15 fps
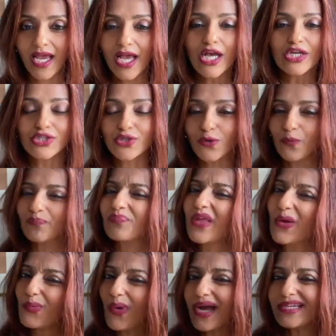So
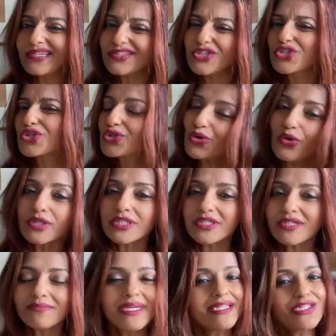while in short
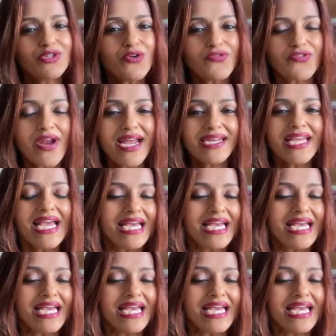term it's your friend,